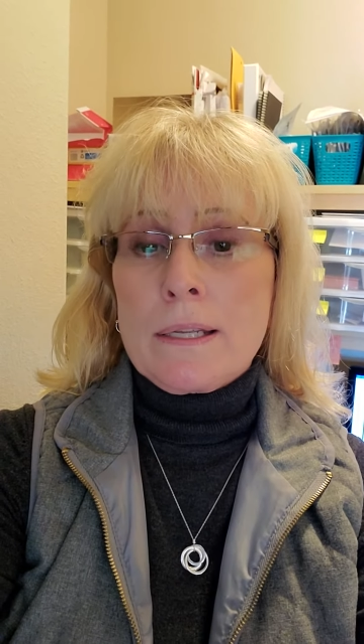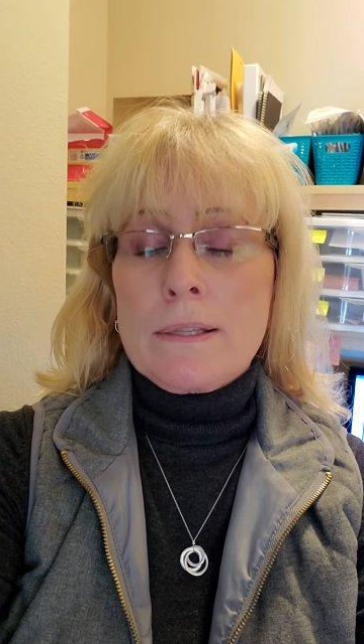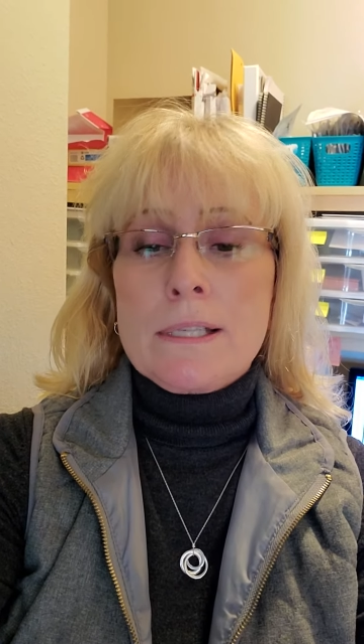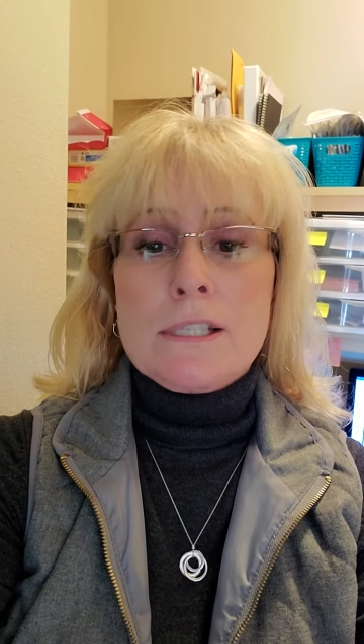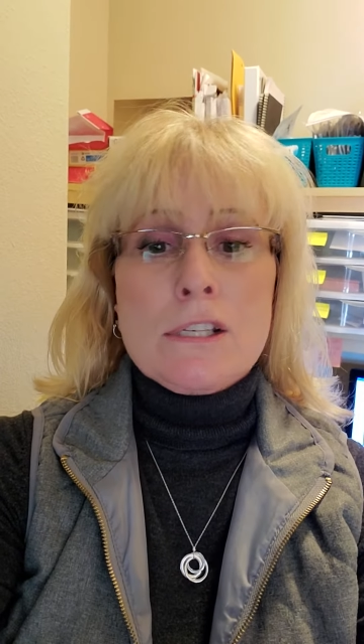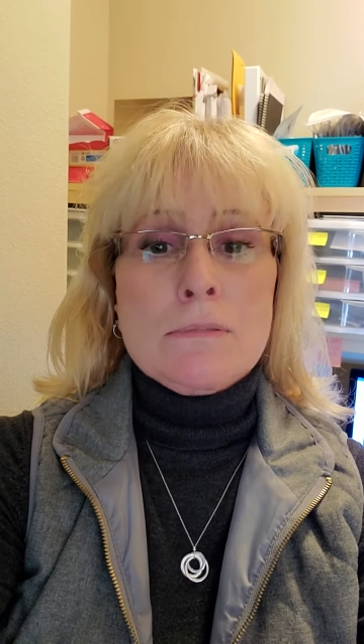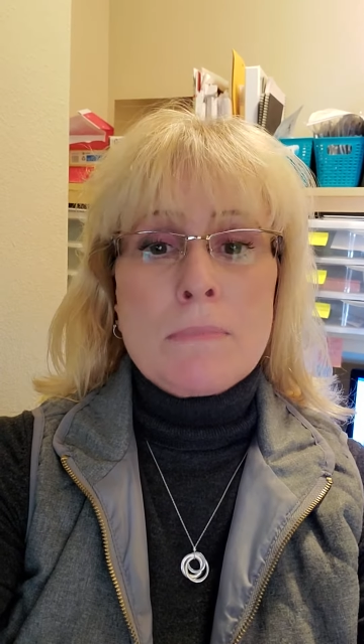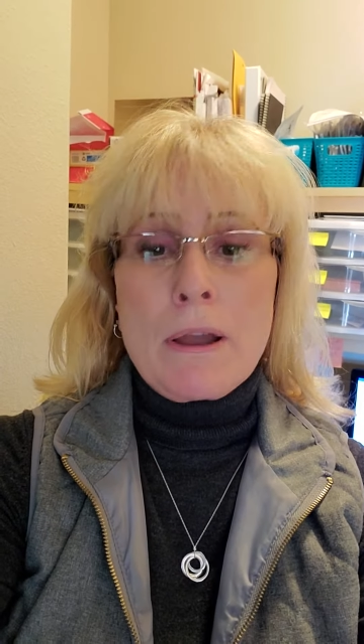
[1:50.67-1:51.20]

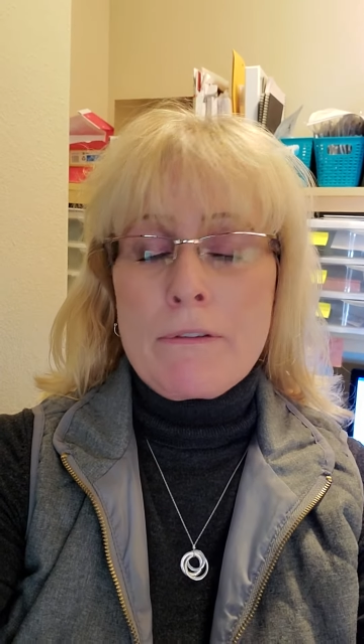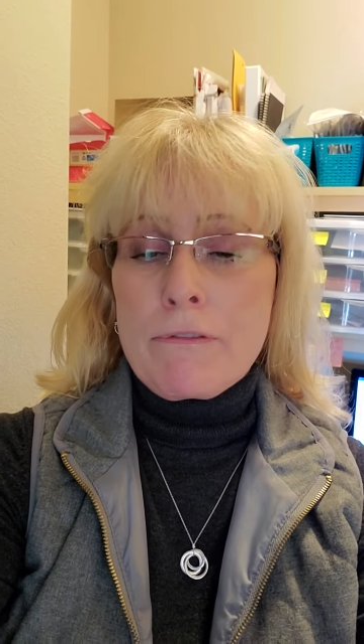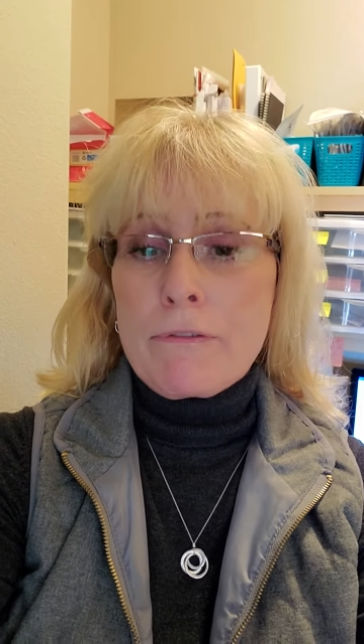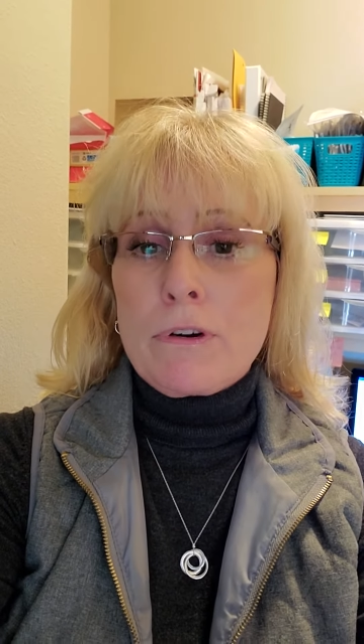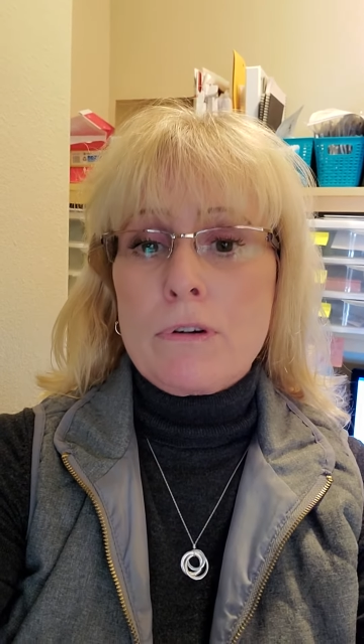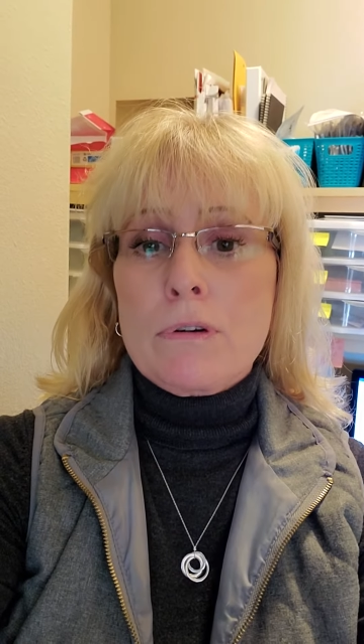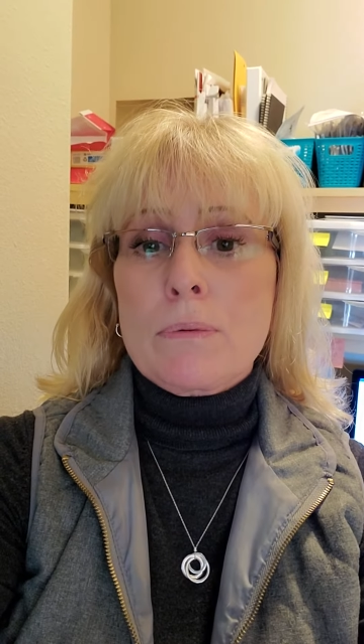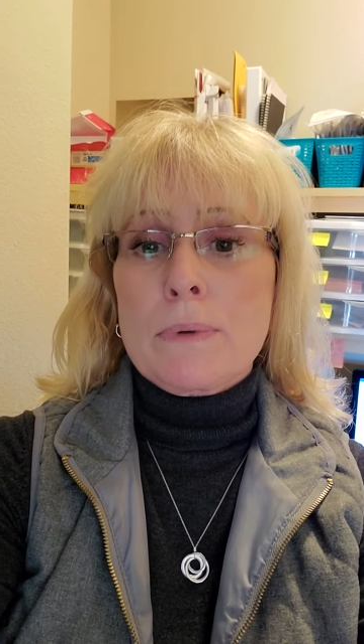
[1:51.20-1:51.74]
This is my
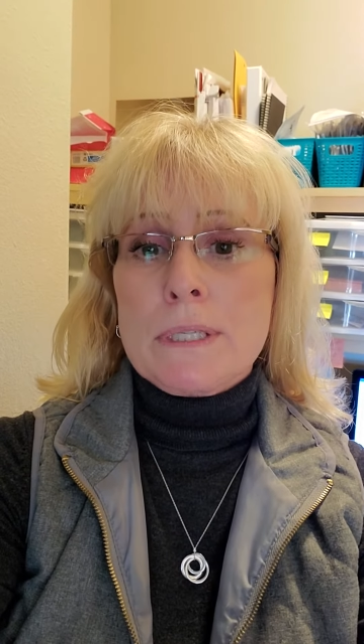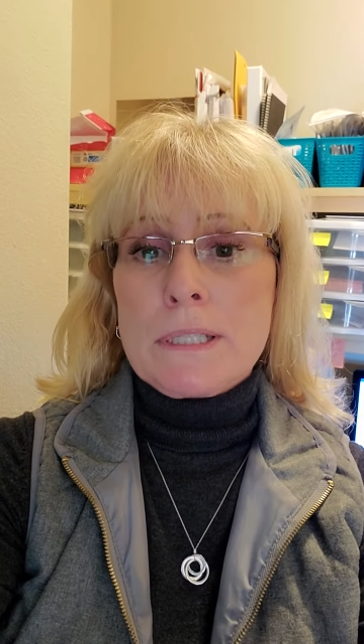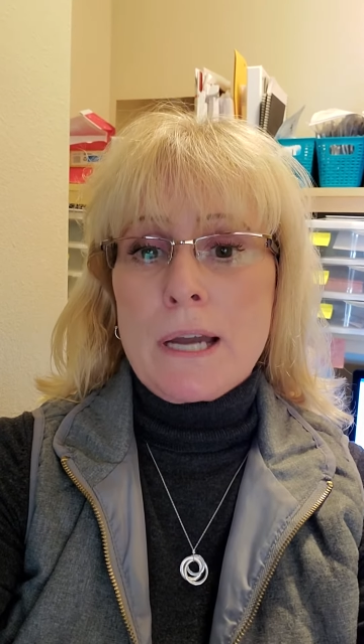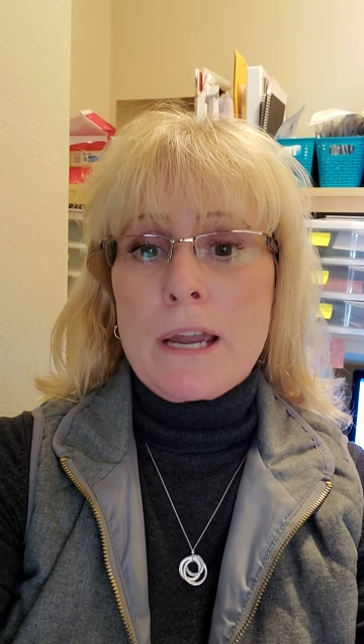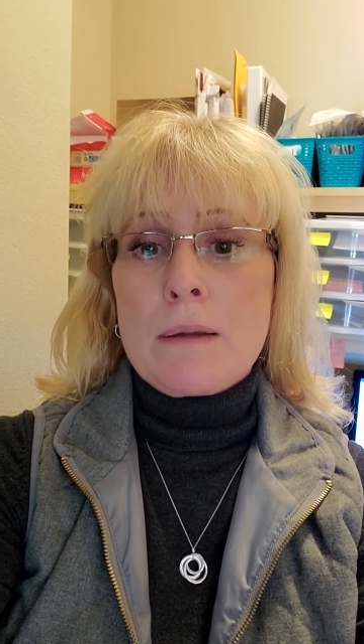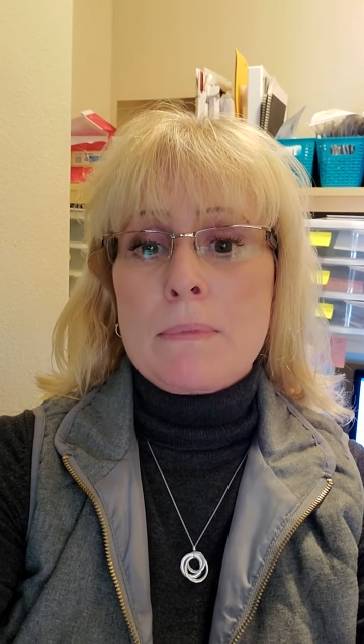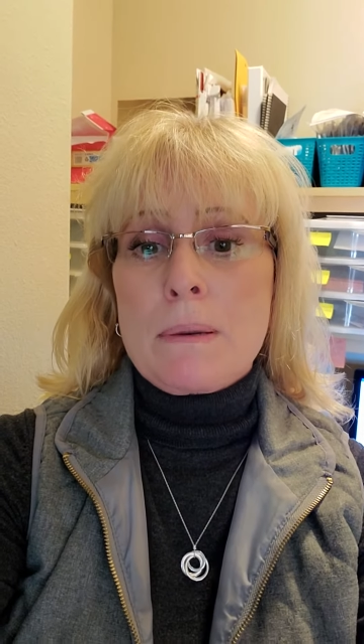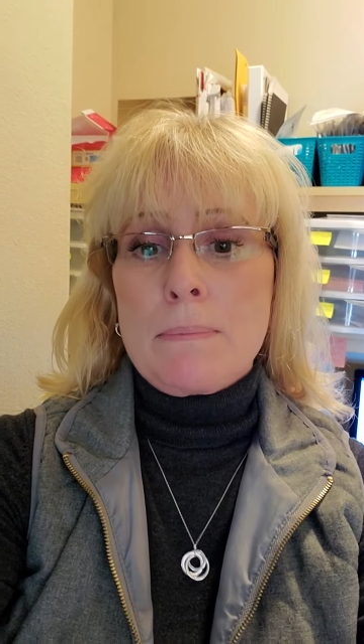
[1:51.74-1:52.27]
full
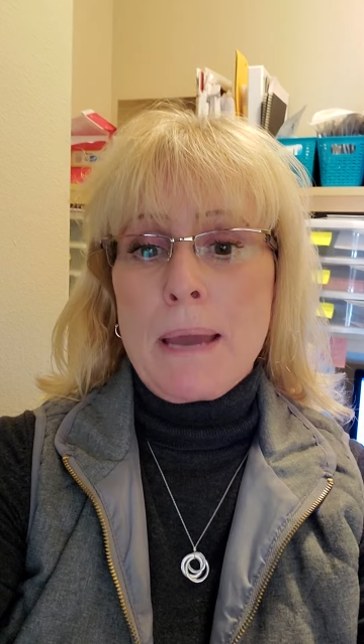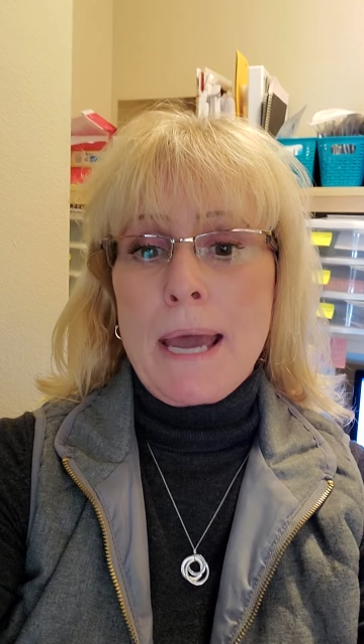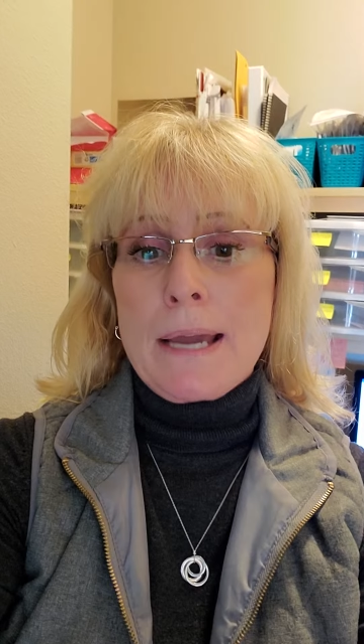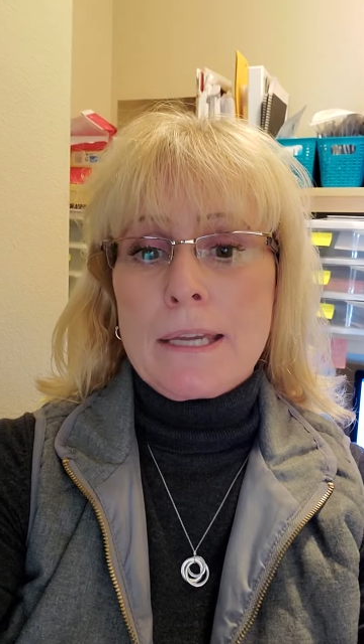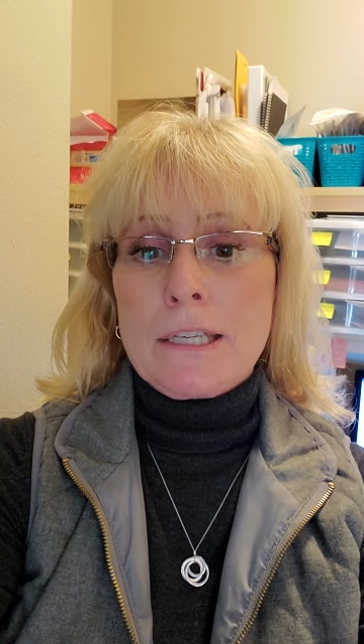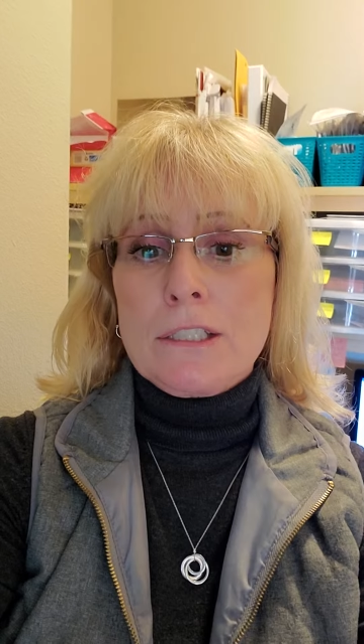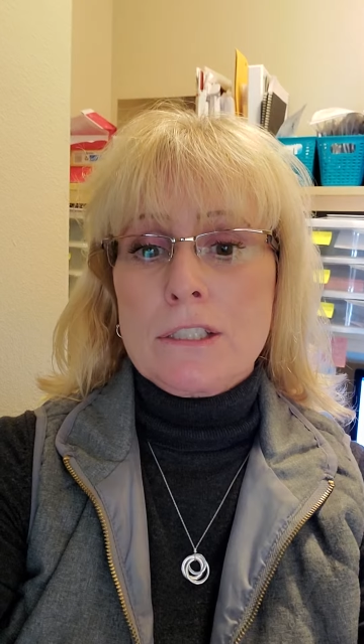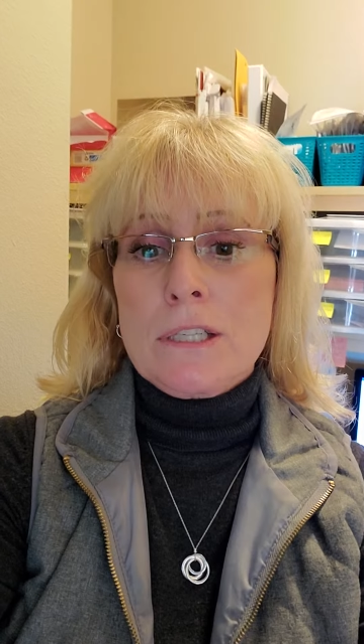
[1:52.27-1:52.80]
retirement
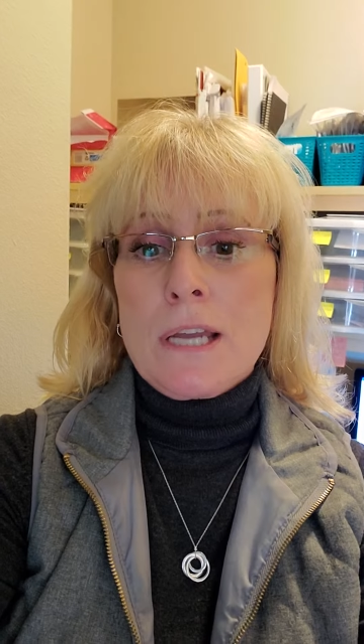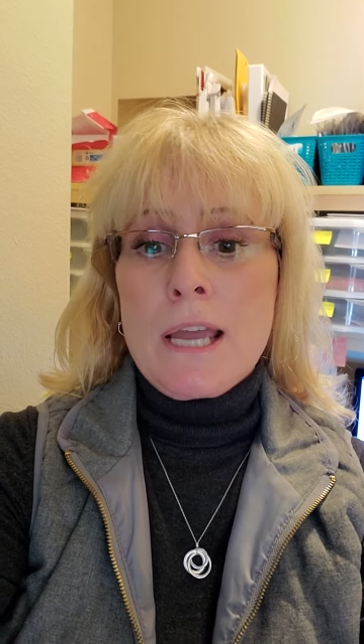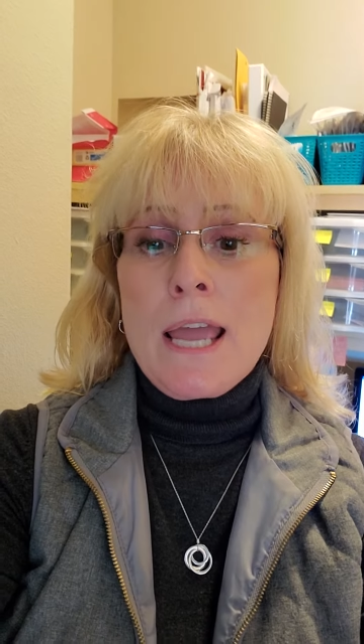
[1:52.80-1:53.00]
package.